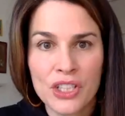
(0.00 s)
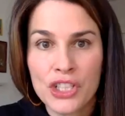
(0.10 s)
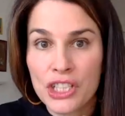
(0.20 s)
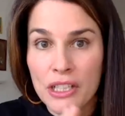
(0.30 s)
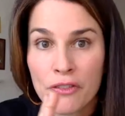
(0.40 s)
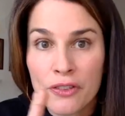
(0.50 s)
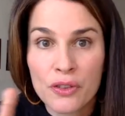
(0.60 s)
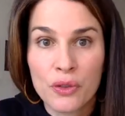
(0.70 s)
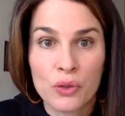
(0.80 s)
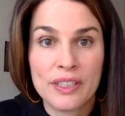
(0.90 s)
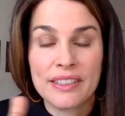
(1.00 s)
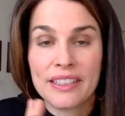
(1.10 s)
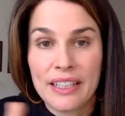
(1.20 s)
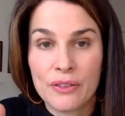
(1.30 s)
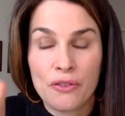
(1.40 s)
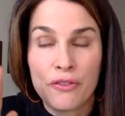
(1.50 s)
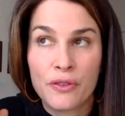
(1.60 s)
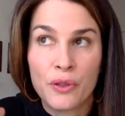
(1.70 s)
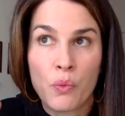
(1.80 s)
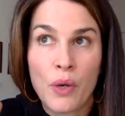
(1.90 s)
shift those, the,
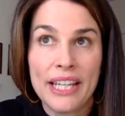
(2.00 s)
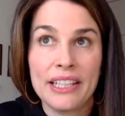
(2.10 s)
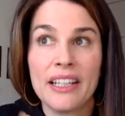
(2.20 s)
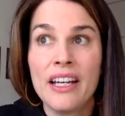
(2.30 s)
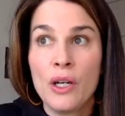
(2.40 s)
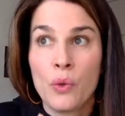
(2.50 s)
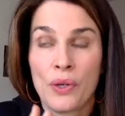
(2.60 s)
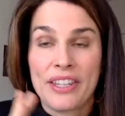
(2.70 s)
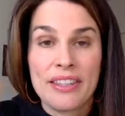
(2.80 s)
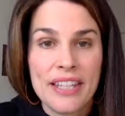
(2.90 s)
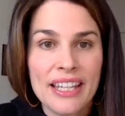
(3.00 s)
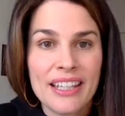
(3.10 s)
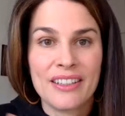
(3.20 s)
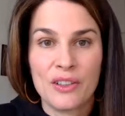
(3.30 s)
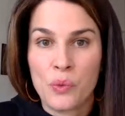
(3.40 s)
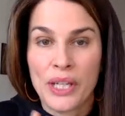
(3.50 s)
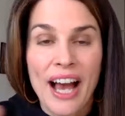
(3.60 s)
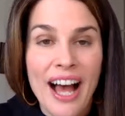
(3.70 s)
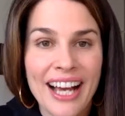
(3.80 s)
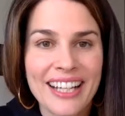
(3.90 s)
the way we think we
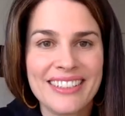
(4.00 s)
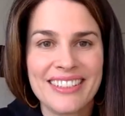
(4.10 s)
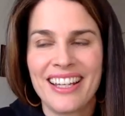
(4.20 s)
act